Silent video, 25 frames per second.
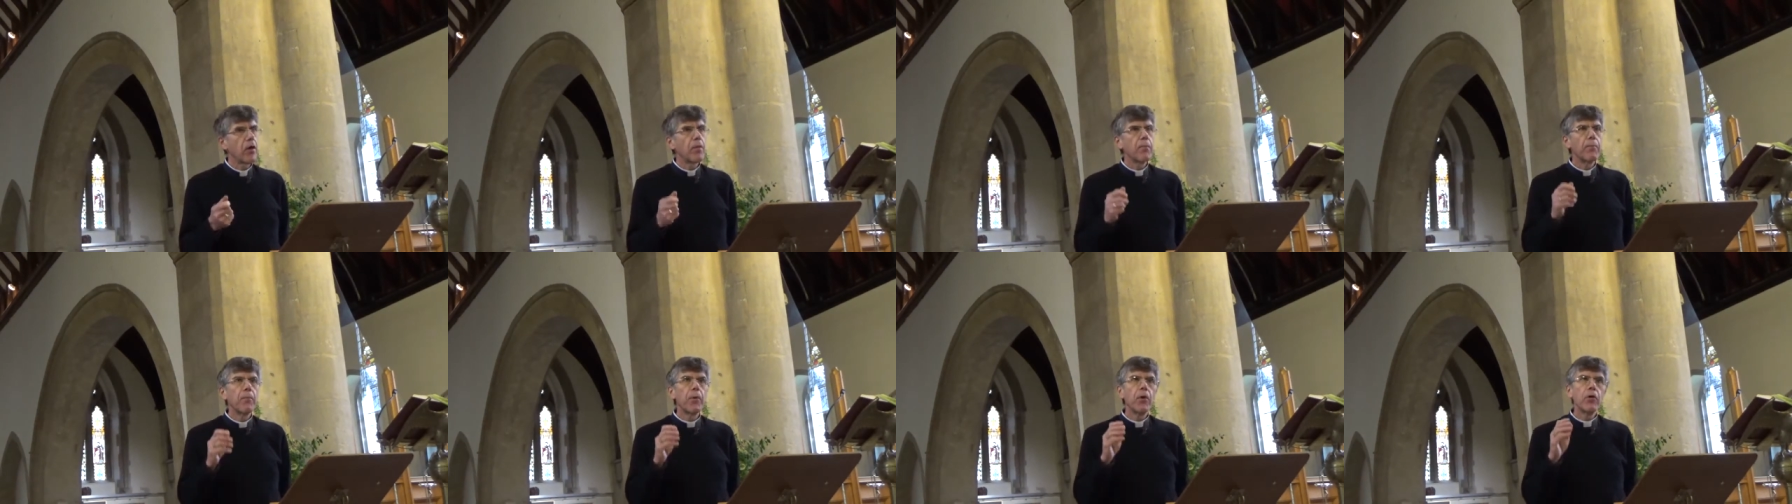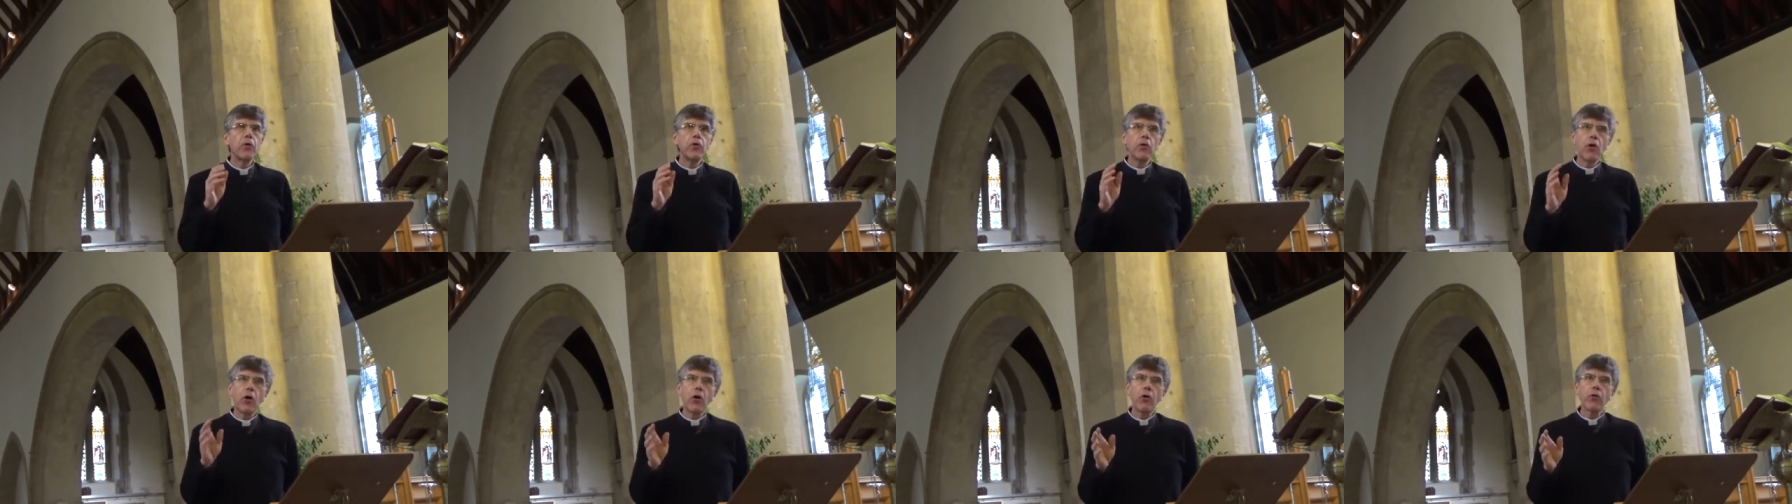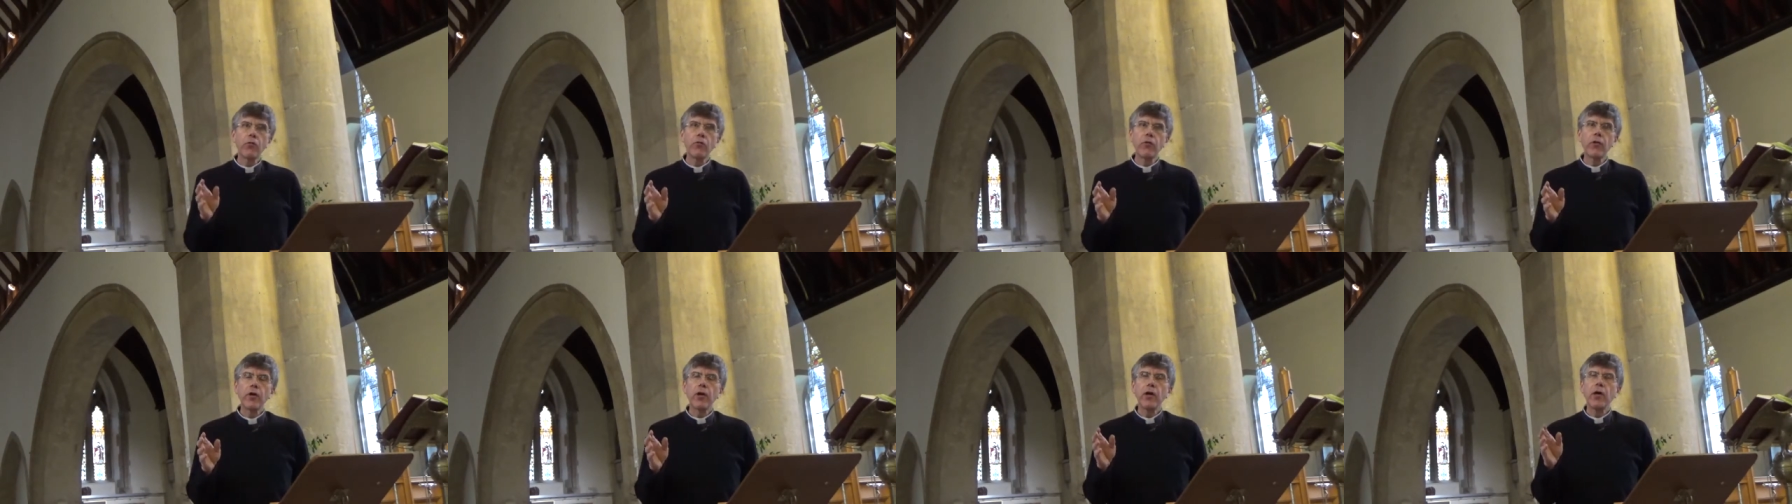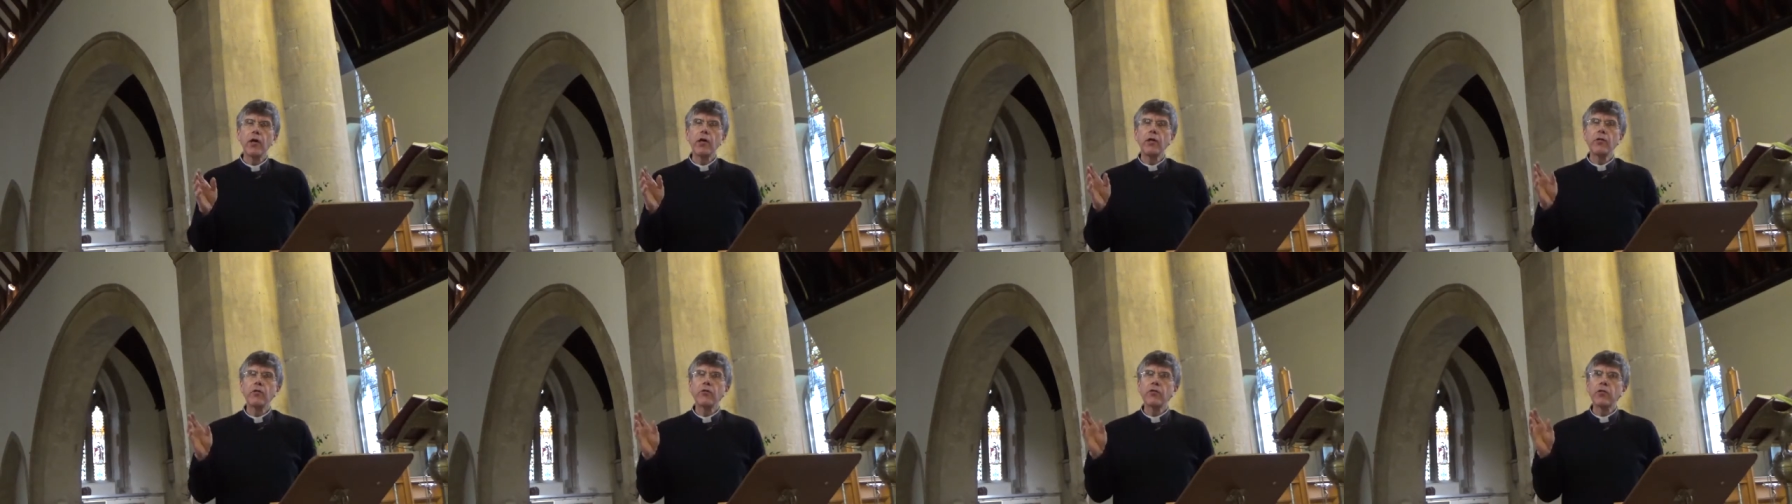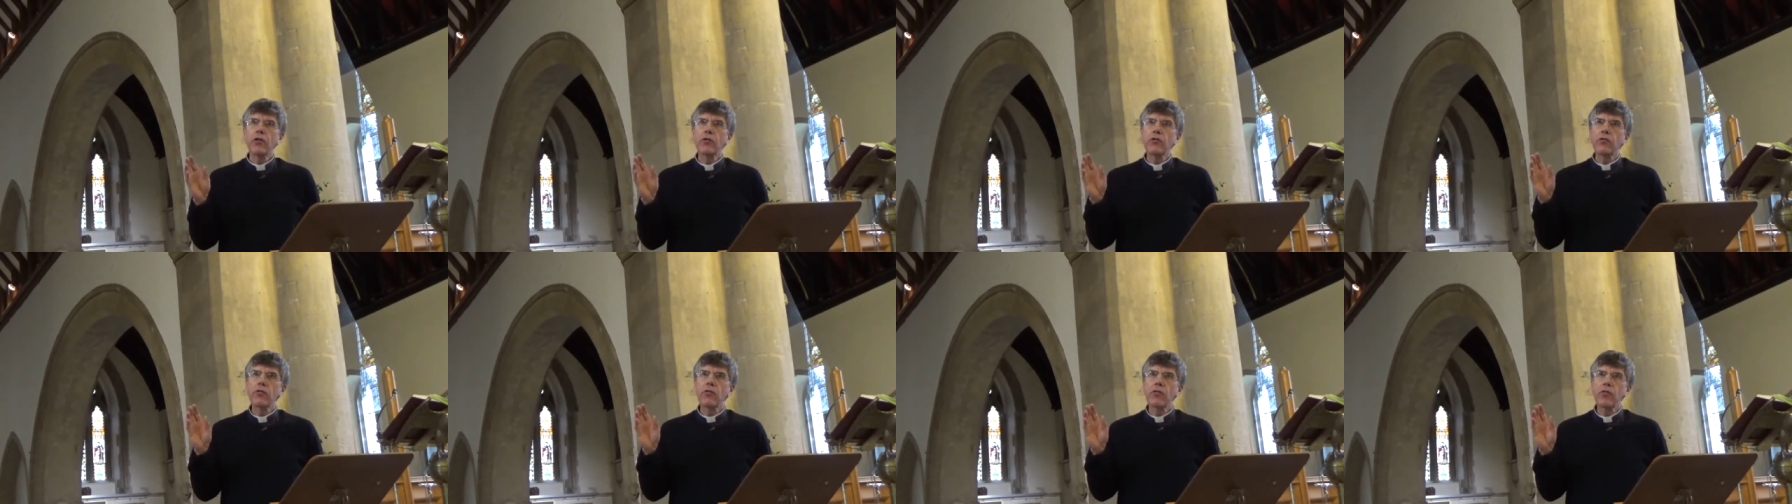but not in
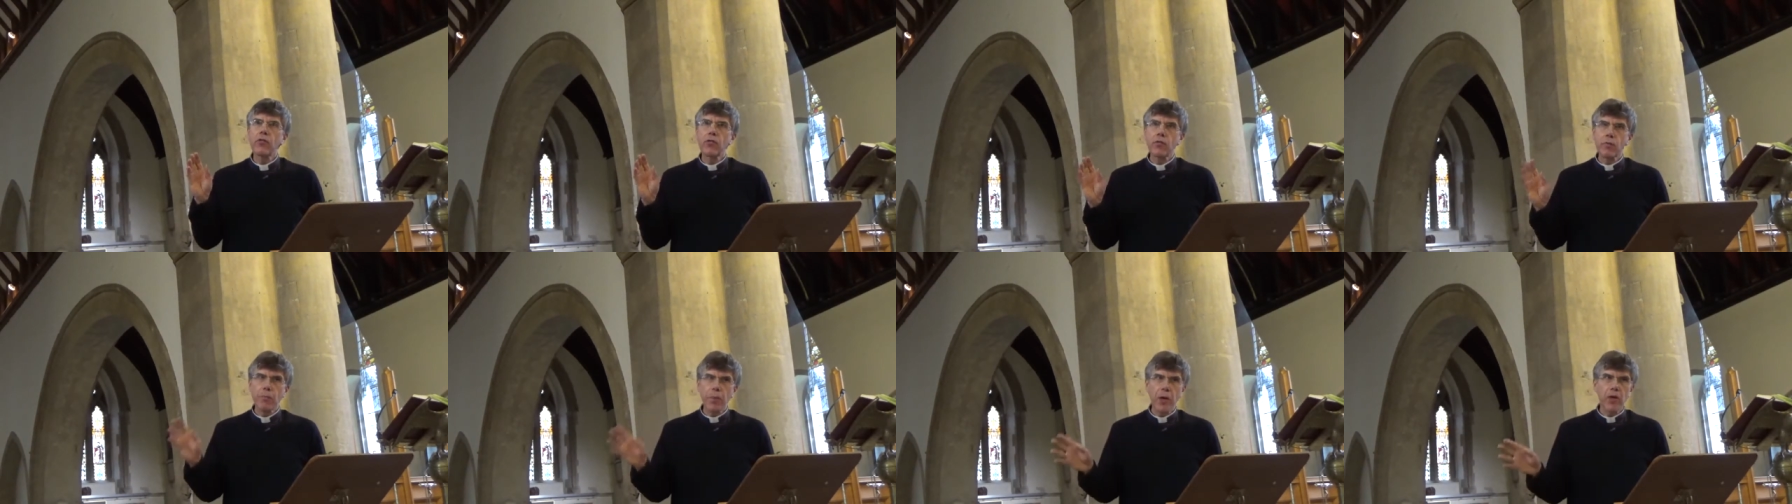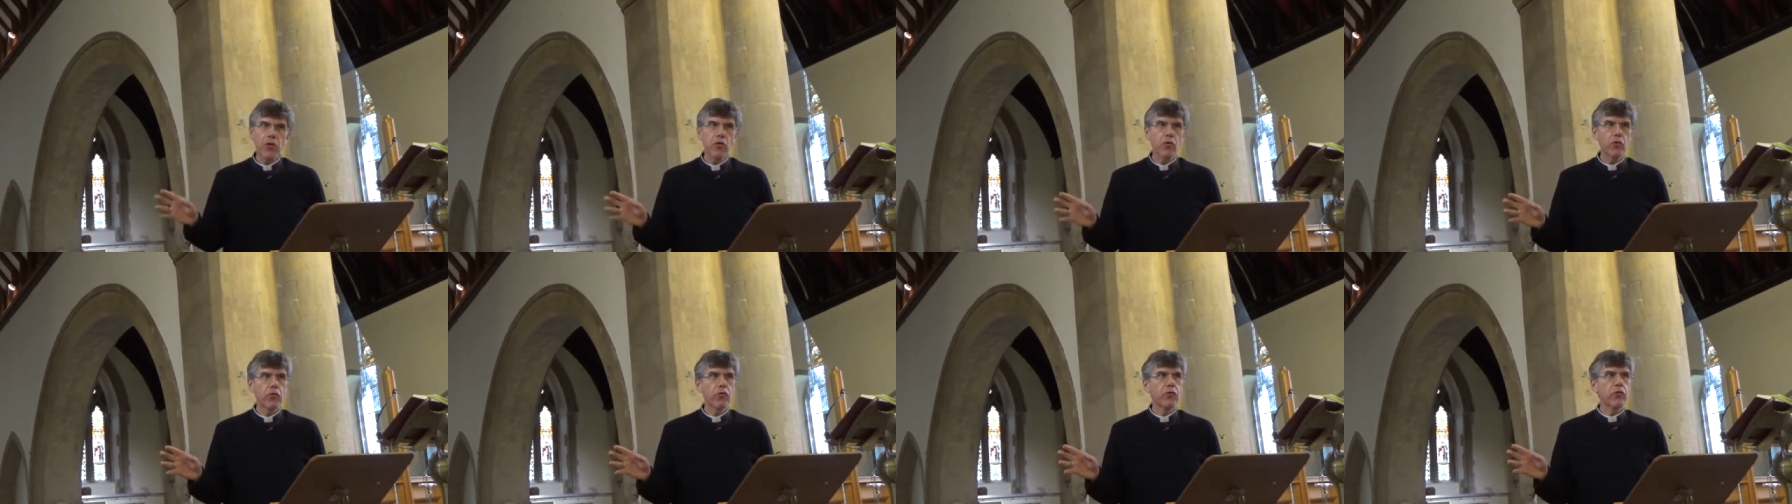just the special